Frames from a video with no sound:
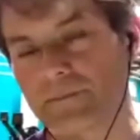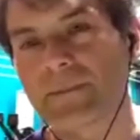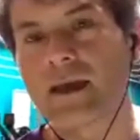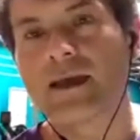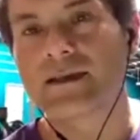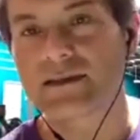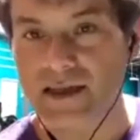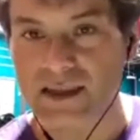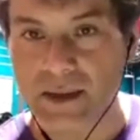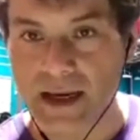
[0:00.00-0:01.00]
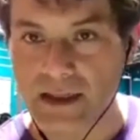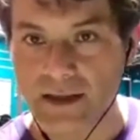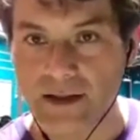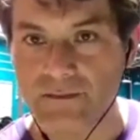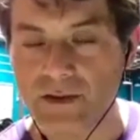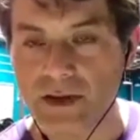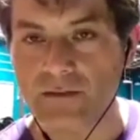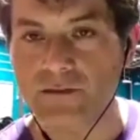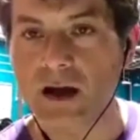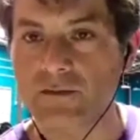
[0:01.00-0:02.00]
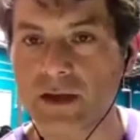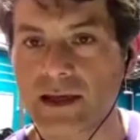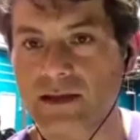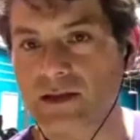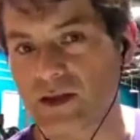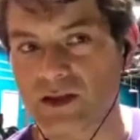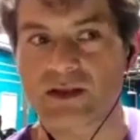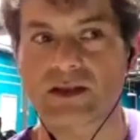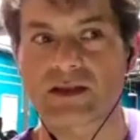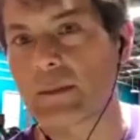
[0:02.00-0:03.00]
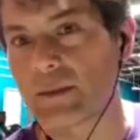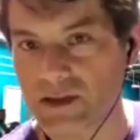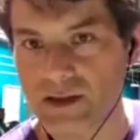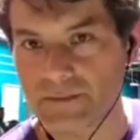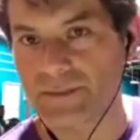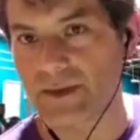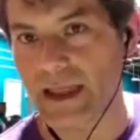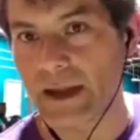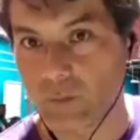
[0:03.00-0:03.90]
set us back another, 5 years, because we just established that